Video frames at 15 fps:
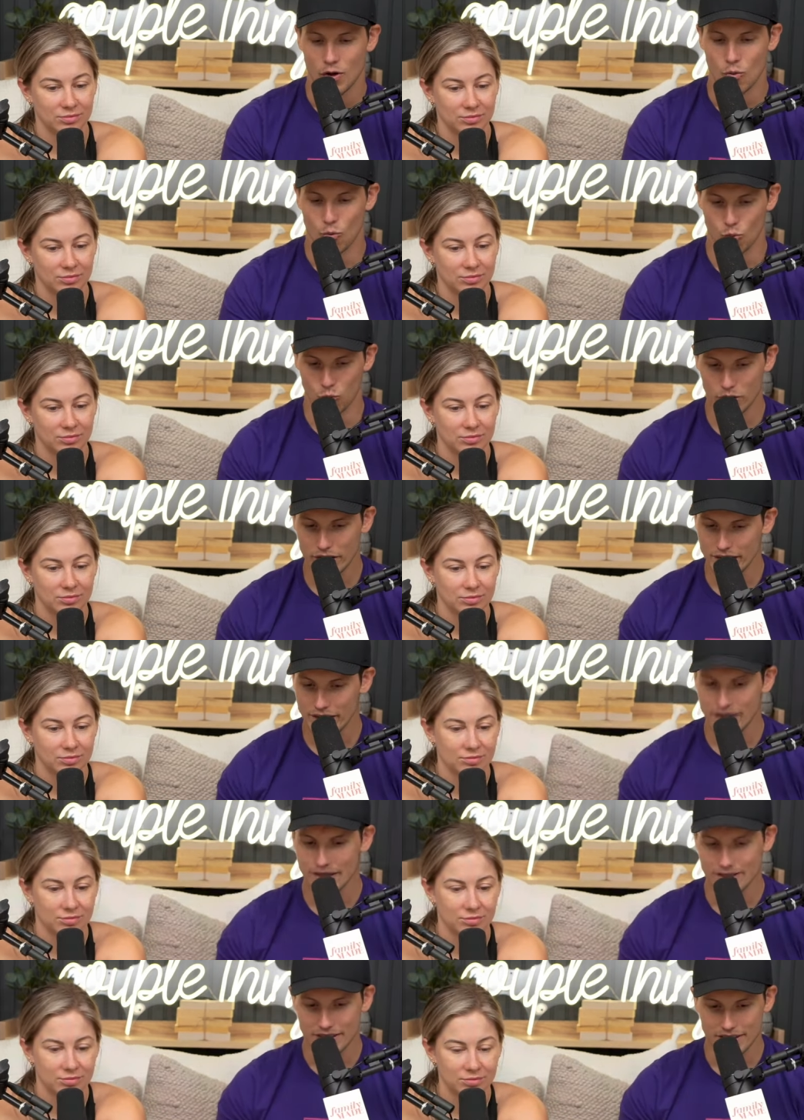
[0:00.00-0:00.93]
Speaker 1: we,
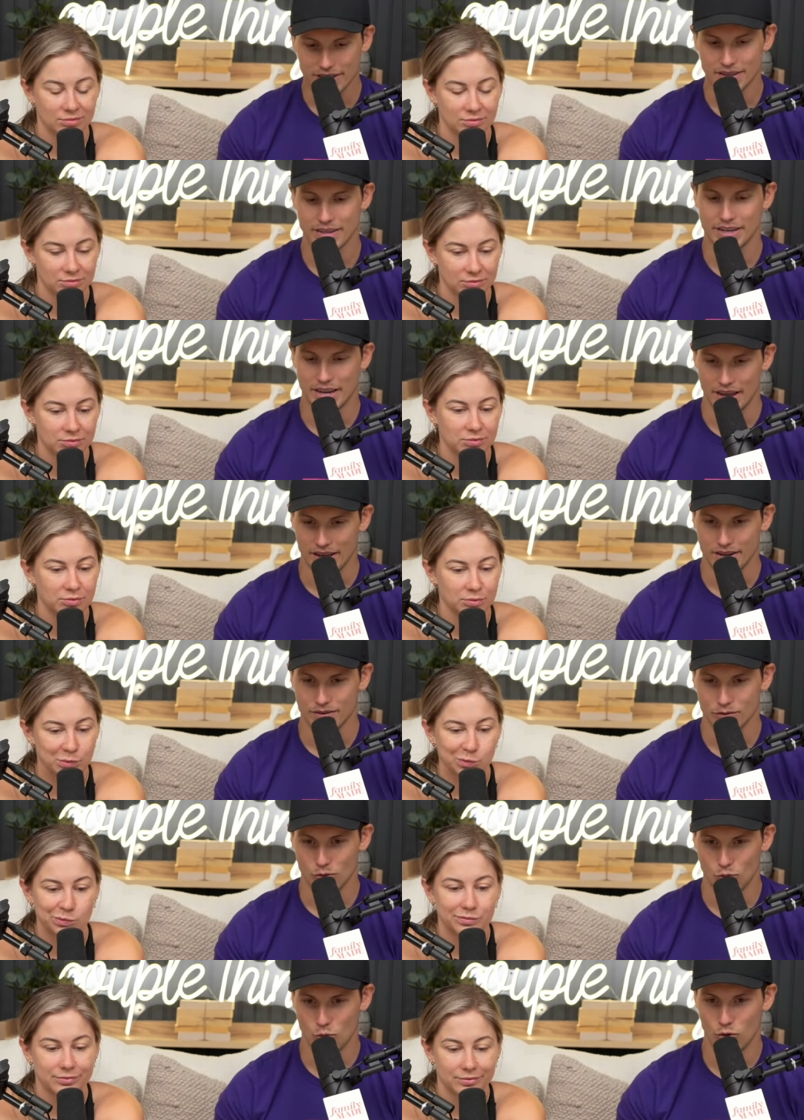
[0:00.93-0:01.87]
at the end of the day,
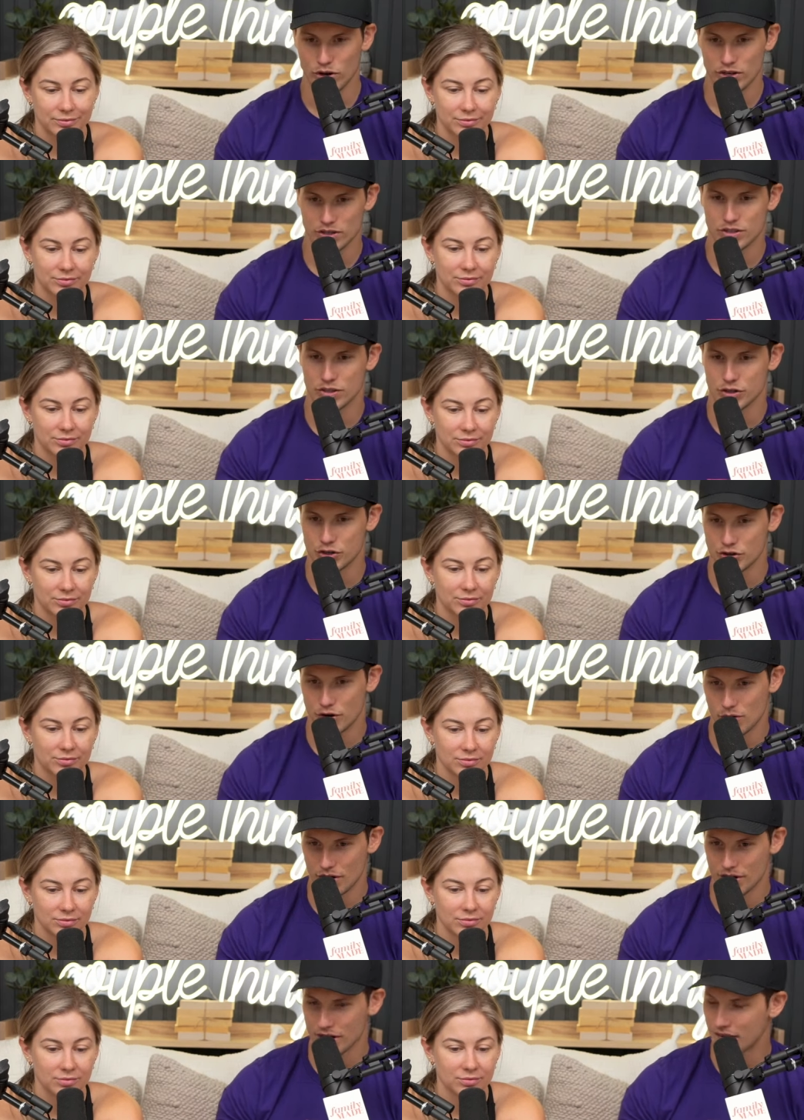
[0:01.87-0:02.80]
want to show
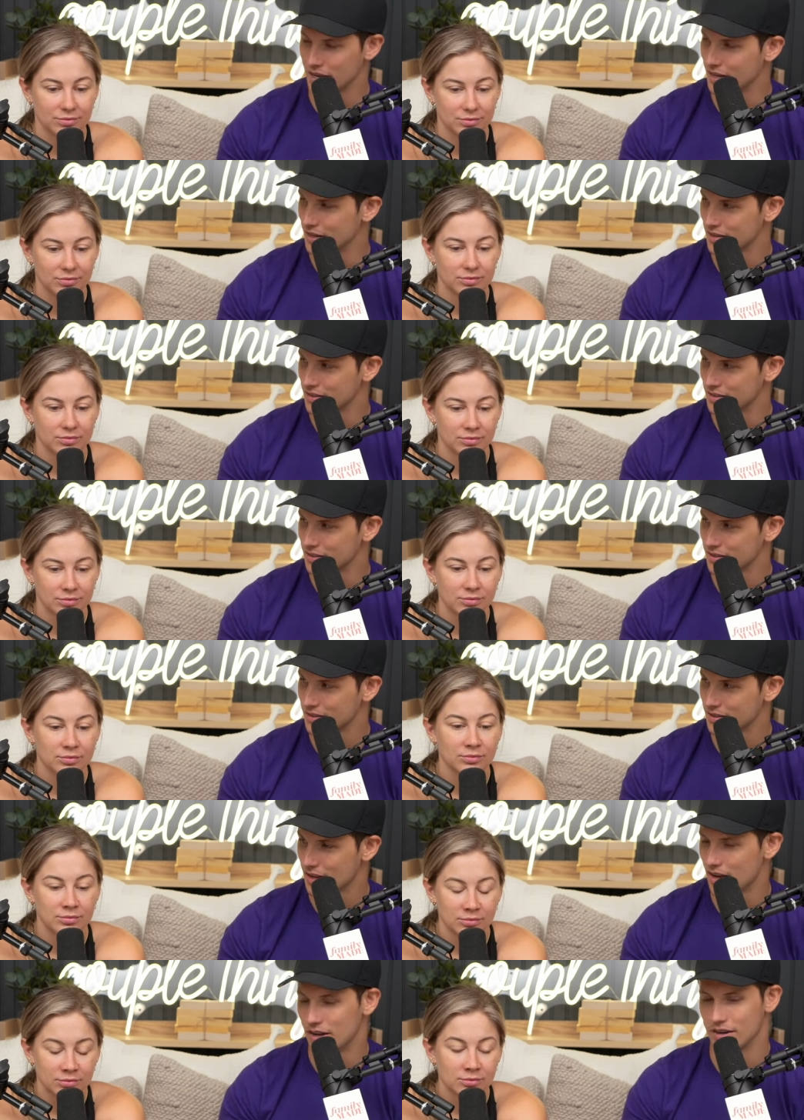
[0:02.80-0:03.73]
our kids
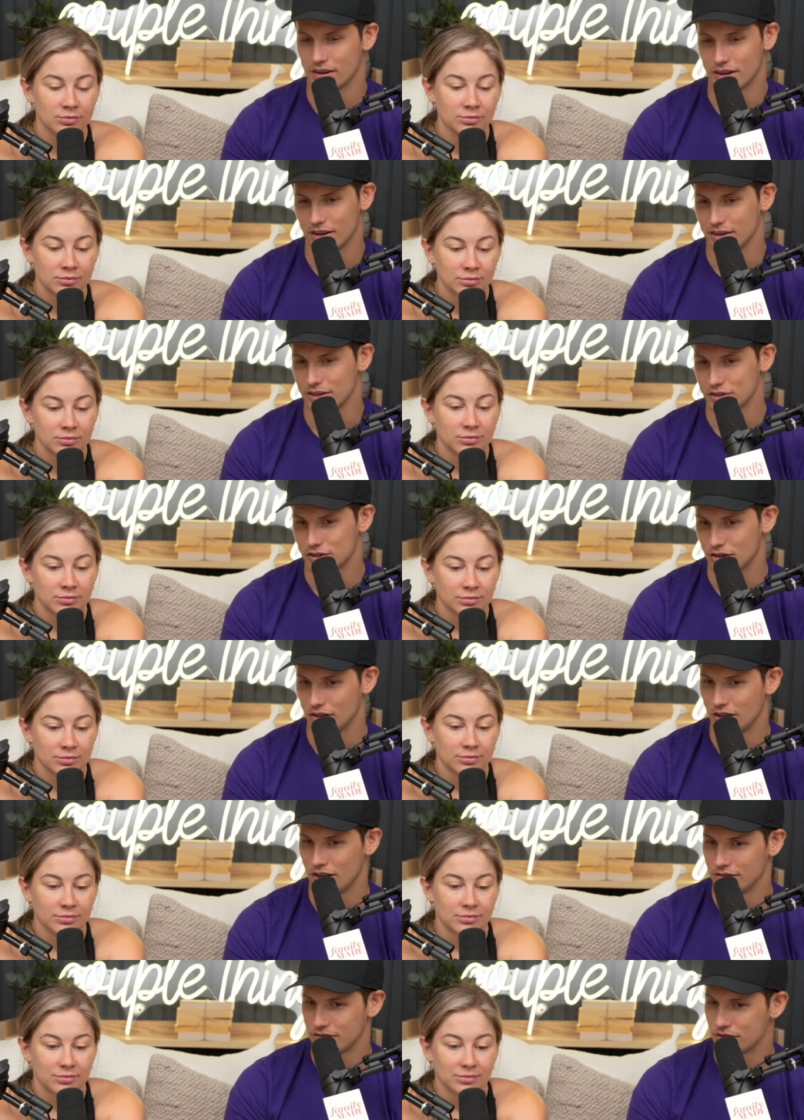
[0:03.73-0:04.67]
unconditional
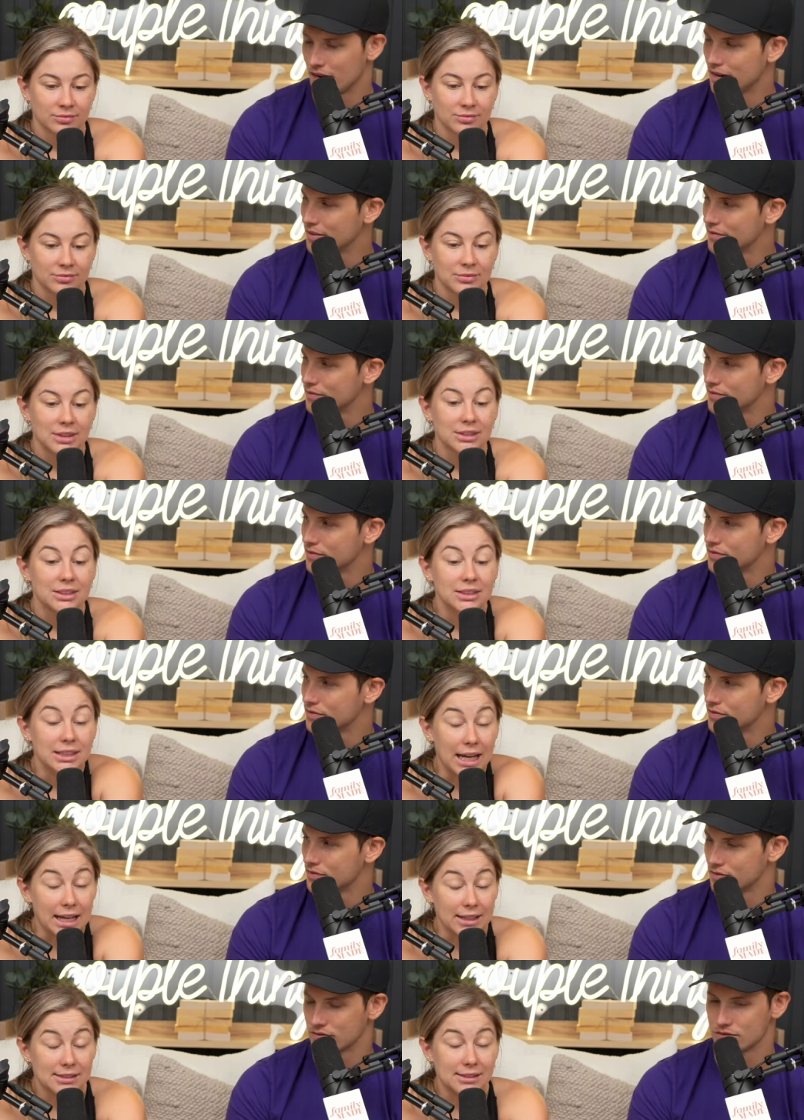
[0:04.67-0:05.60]
love, right?
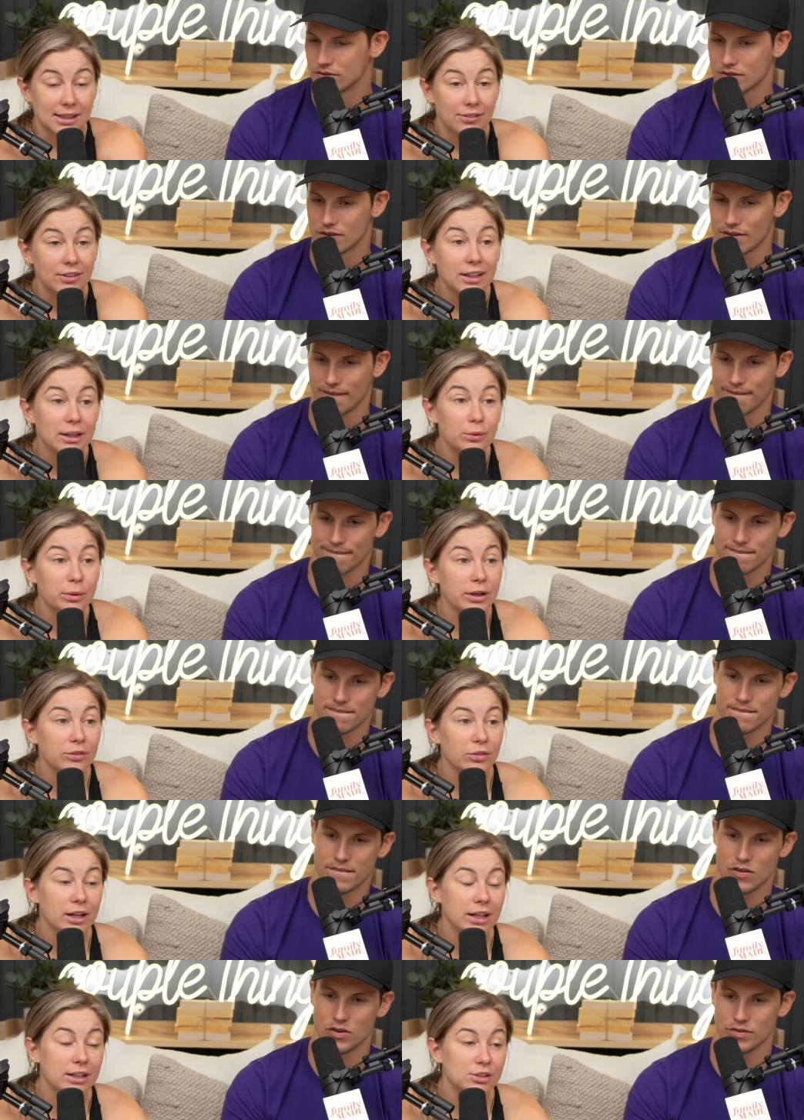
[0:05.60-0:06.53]
Speaker 2: Yes. I feel like we have
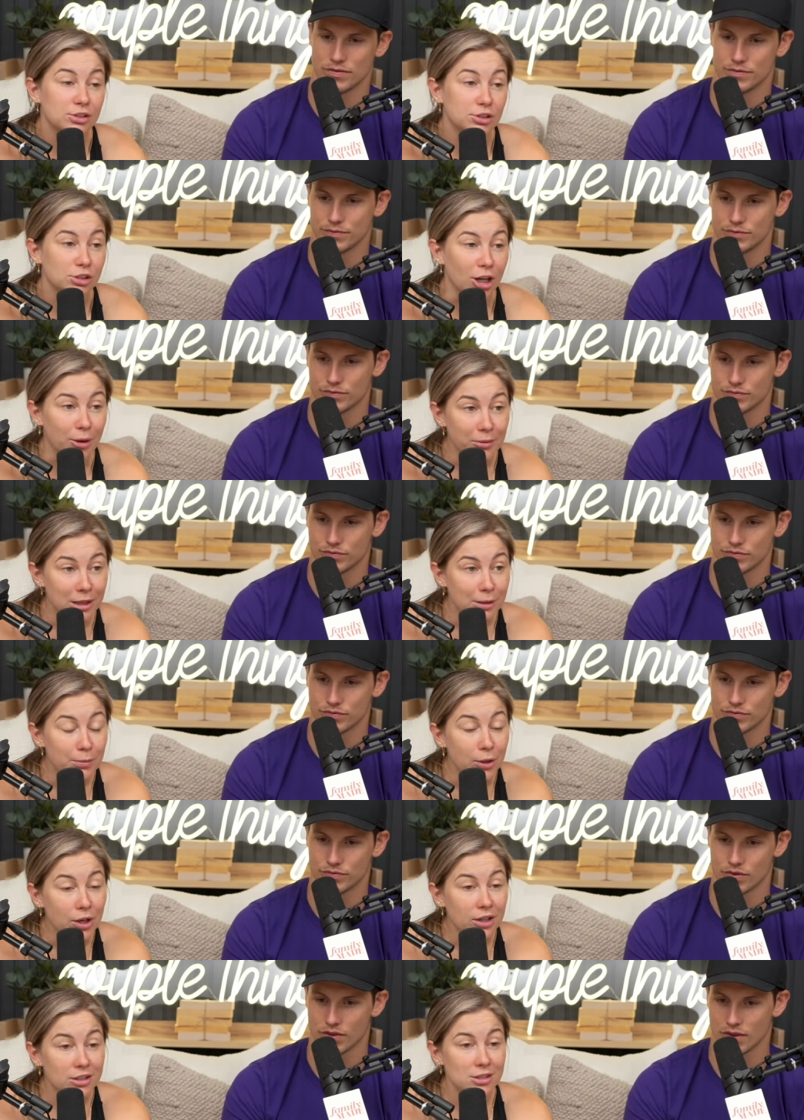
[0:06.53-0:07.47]
read so many
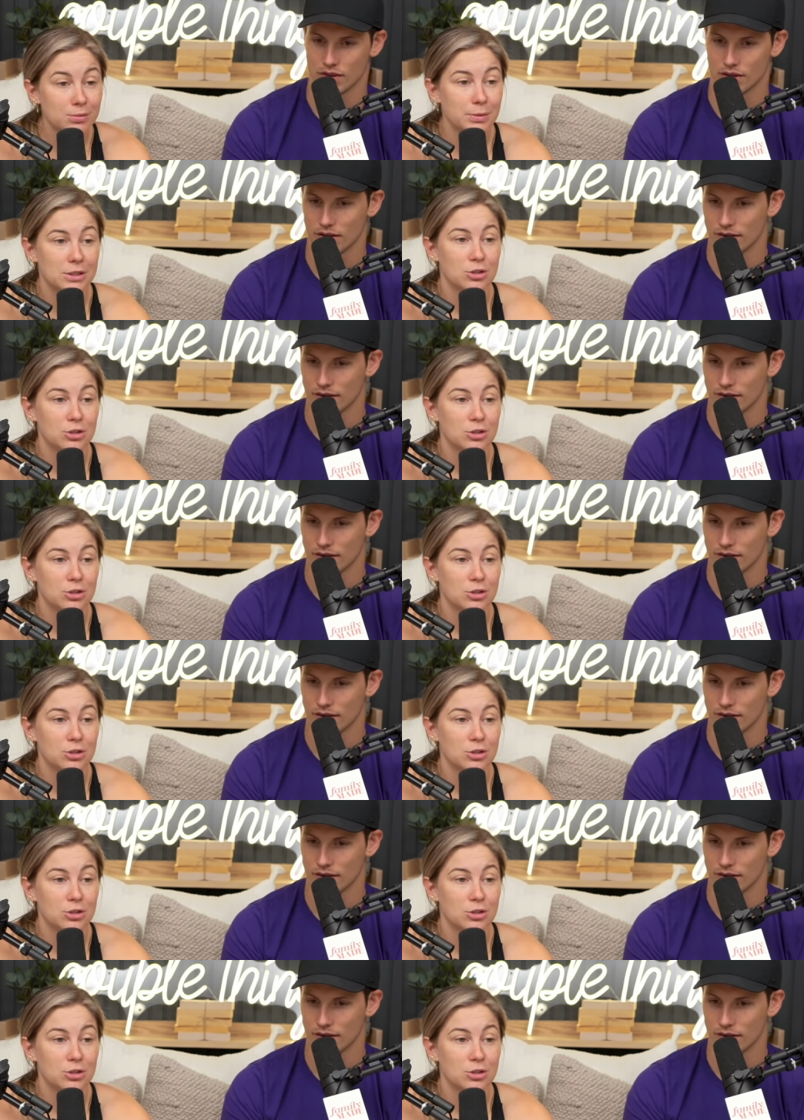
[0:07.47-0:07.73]
books, been